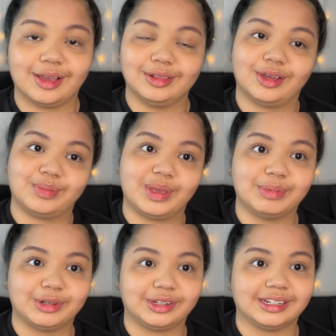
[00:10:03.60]
a lot of
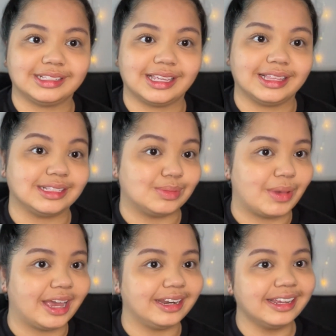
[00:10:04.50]
people are gonna say this is
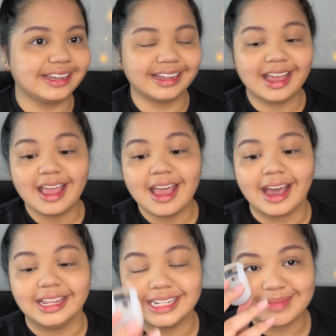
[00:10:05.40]
bad.
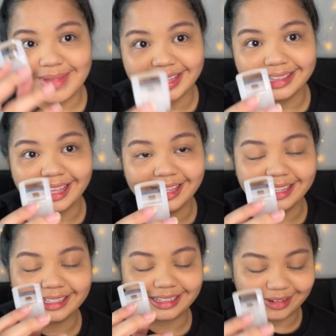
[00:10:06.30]
I take
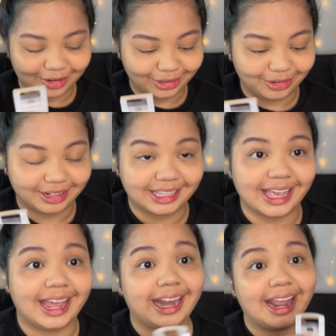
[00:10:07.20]
my curler
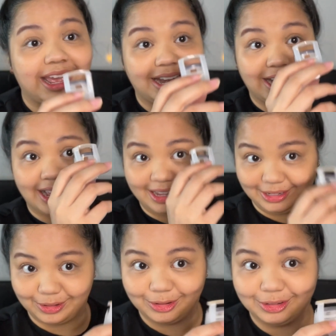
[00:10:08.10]
again and I
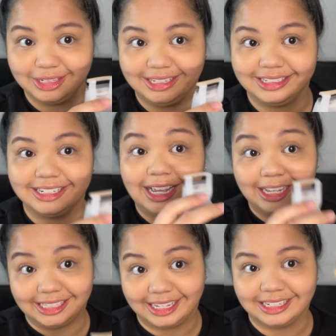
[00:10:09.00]
curl it
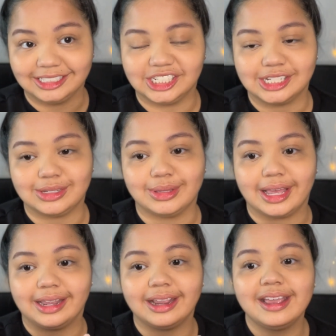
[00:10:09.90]
again, just so
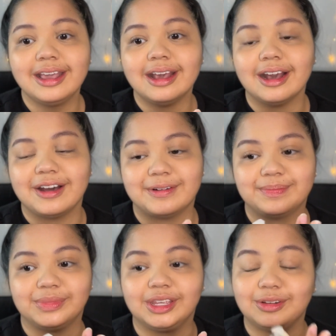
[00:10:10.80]
that
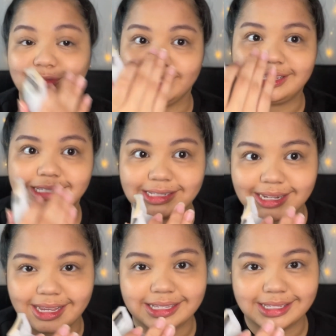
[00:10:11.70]
it really
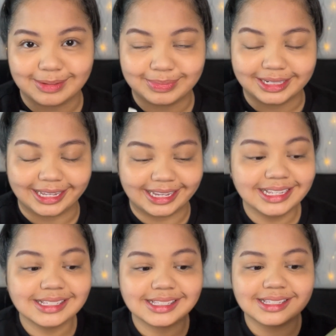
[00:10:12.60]
stays in
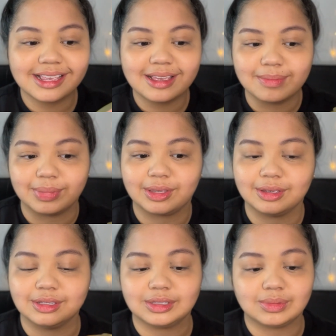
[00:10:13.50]
place,
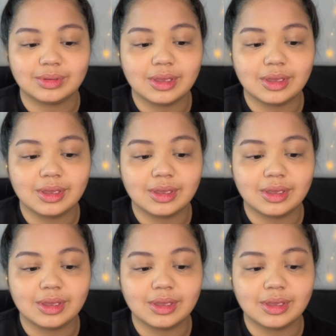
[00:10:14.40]
because